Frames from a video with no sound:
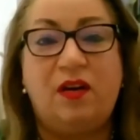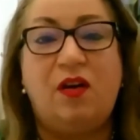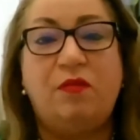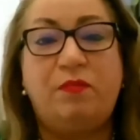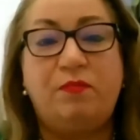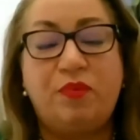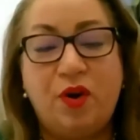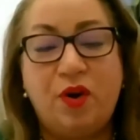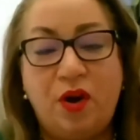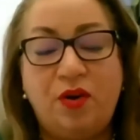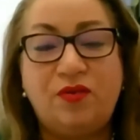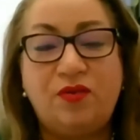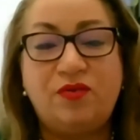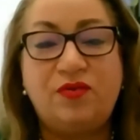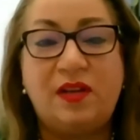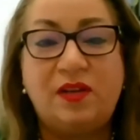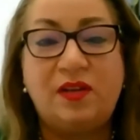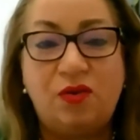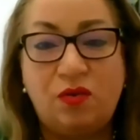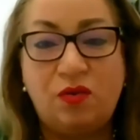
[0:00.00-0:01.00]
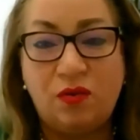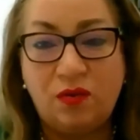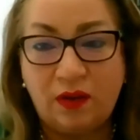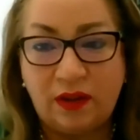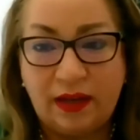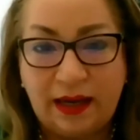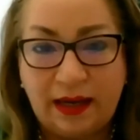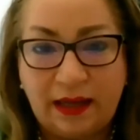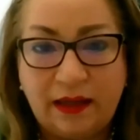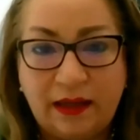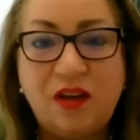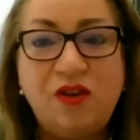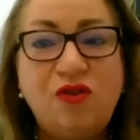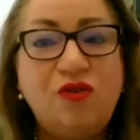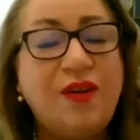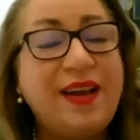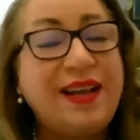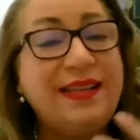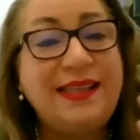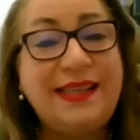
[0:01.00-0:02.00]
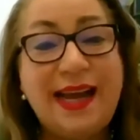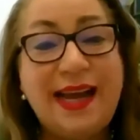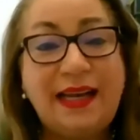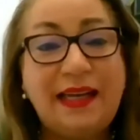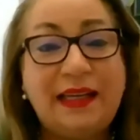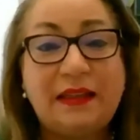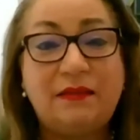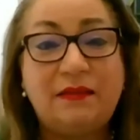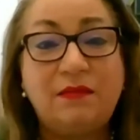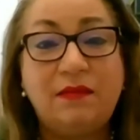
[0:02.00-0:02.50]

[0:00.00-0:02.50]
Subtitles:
of products that you don't need, you can sell it.